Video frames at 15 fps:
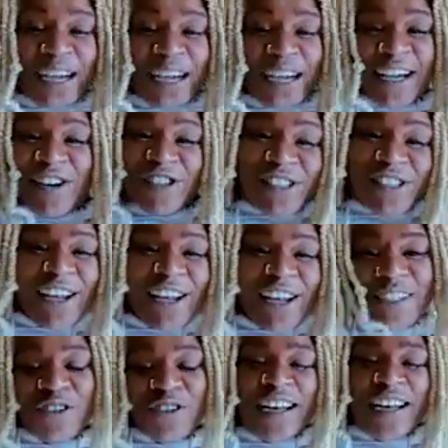
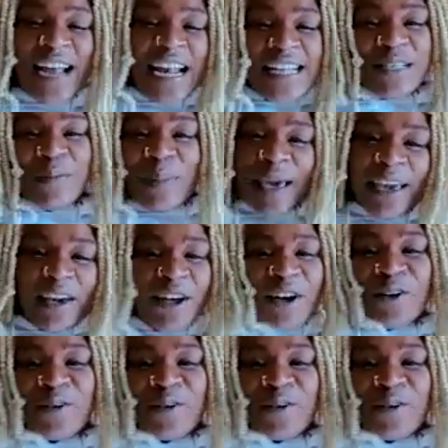Turn that into bingo.